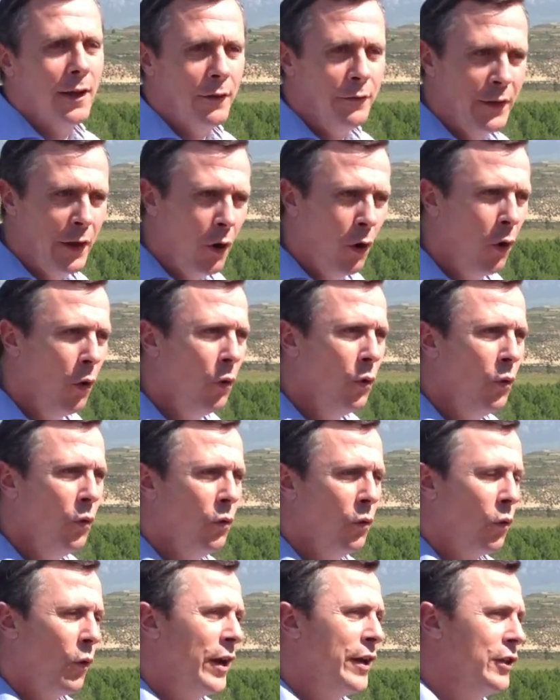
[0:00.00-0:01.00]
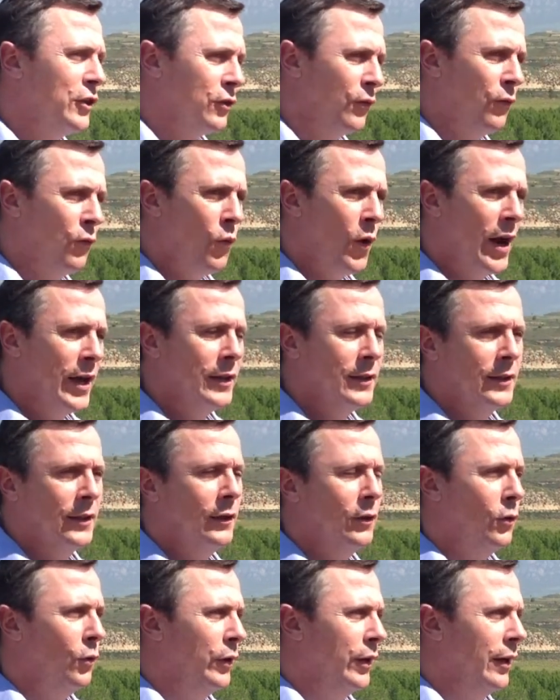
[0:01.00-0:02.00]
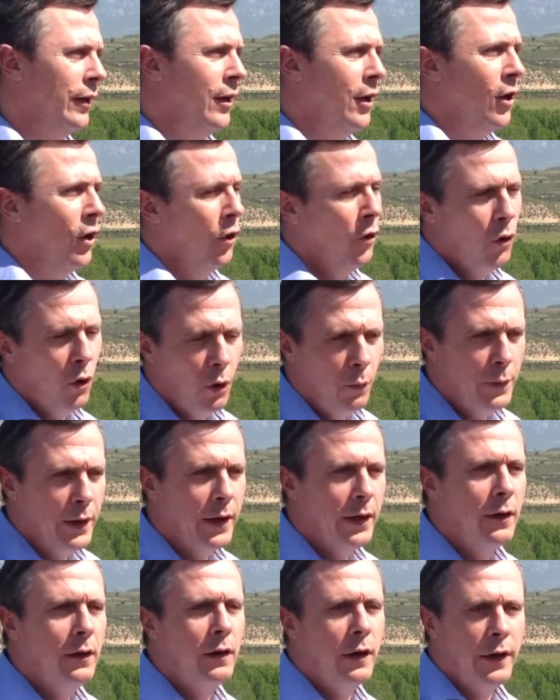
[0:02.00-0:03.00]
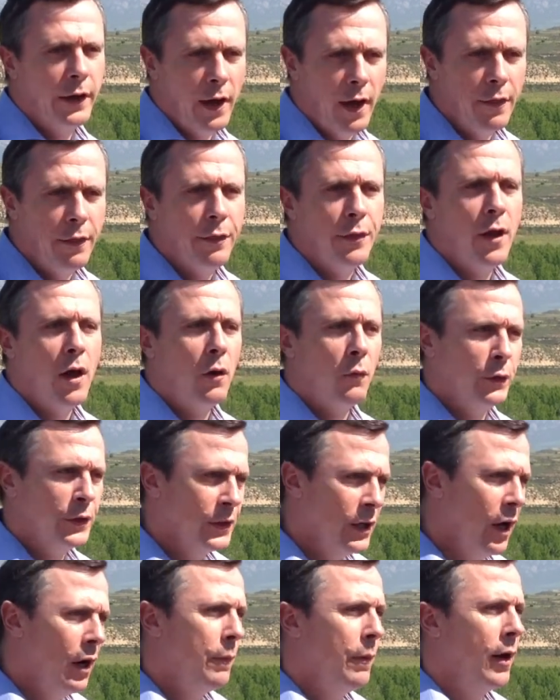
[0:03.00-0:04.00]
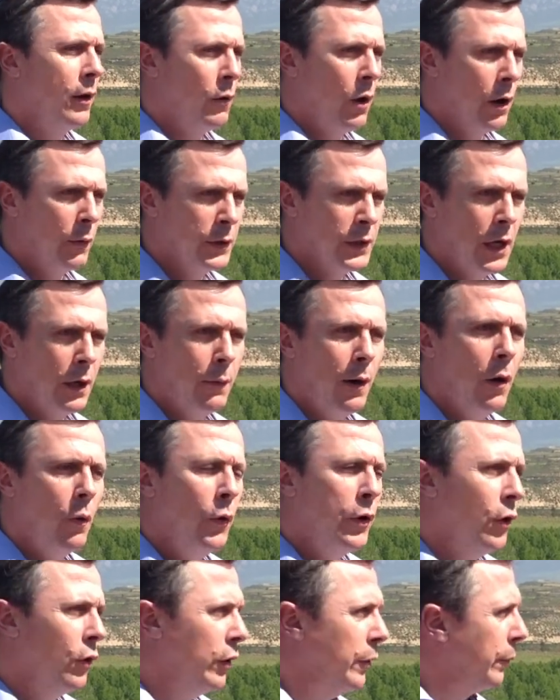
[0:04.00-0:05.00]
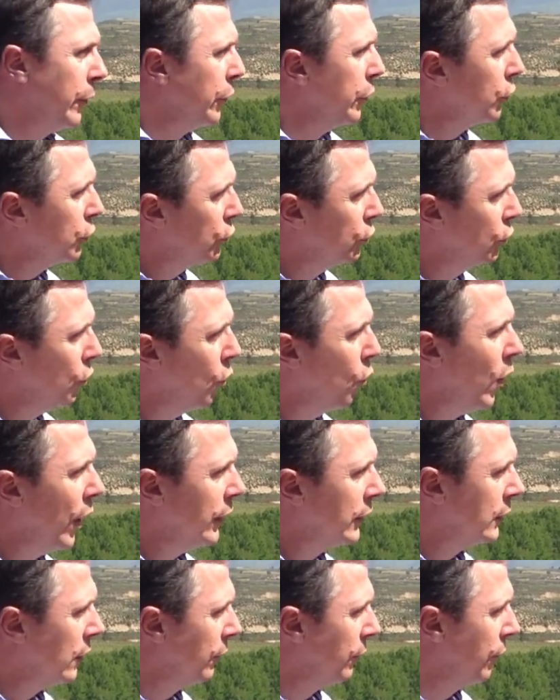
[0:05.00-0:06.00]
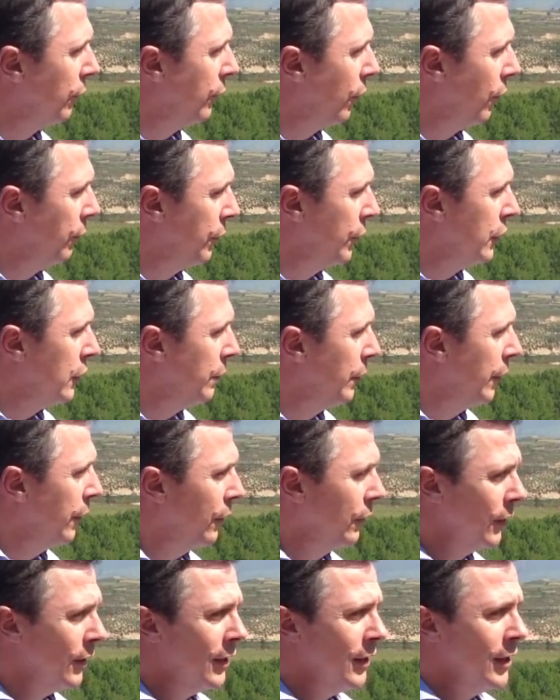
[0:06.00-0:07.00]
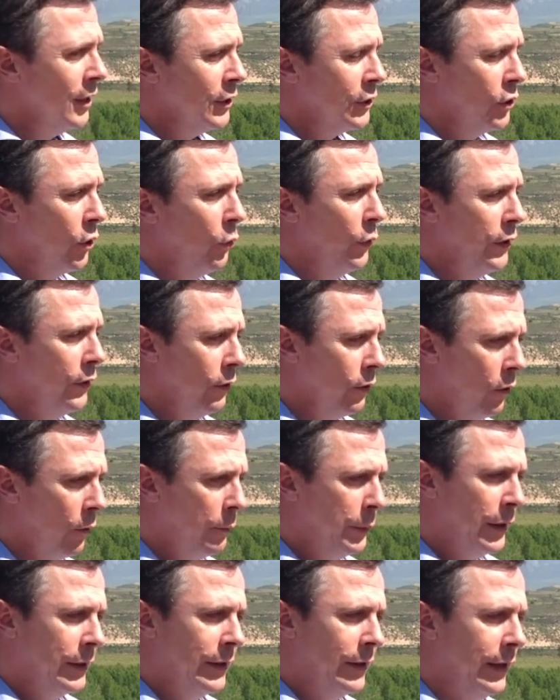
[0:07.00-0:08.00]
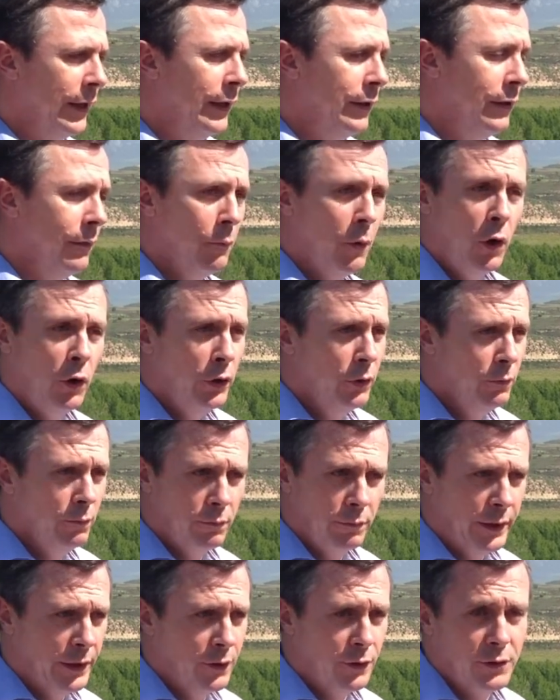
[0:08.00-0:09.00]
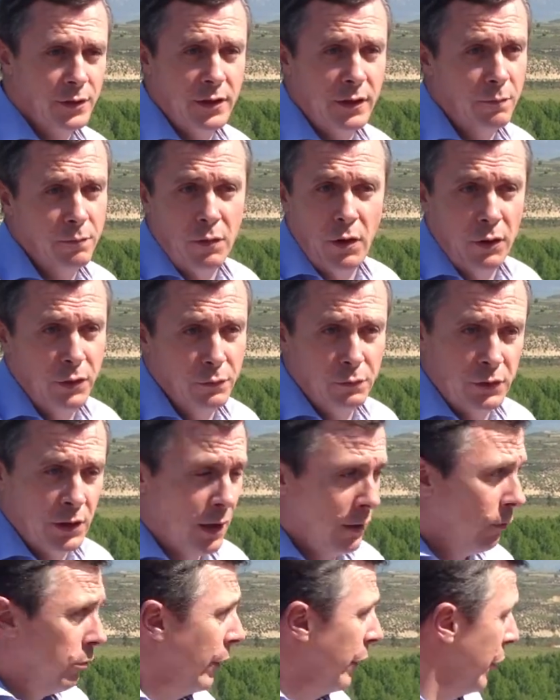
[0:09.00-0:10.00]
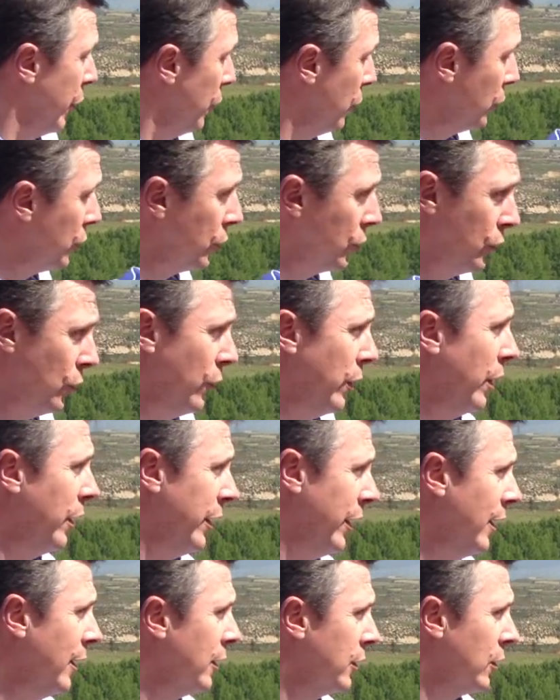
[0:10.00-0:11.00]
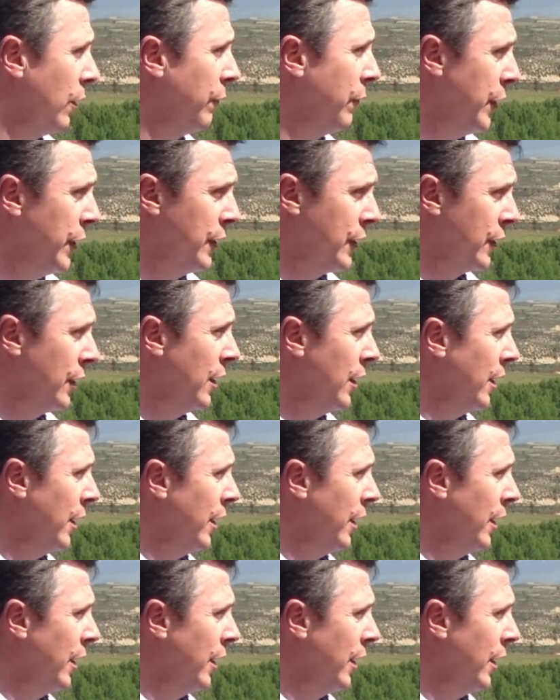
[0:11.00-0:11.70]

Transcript: the whole range of wines, including Joven, Crianza, Reserva, Gran Reserva. We only produce 2 wines of this vineyard. So we don't compete in volume because the volumes are reduced to the yields of this